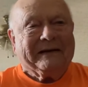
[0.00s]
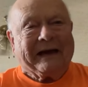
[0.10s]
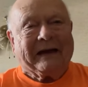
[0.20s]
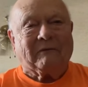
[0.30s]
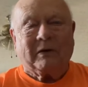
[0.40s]

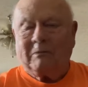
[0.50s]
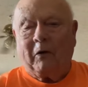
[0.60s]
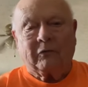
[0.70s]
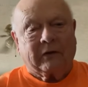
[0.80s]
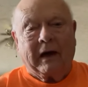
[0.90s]
And we
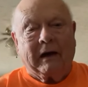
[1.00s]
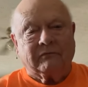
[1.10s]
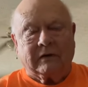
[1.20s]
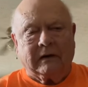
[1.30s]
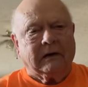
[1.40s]
both
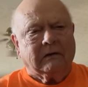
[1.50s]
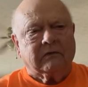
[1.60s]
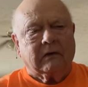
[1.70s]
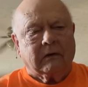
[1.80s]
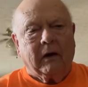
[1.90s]
laughed. And then he
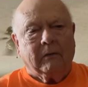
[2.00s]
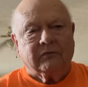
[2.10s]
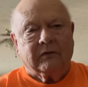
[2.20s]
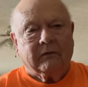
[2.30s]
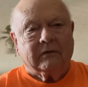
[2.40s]
said, no, I'm
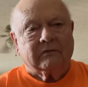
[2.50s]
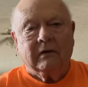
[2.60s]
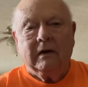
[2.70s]
serious.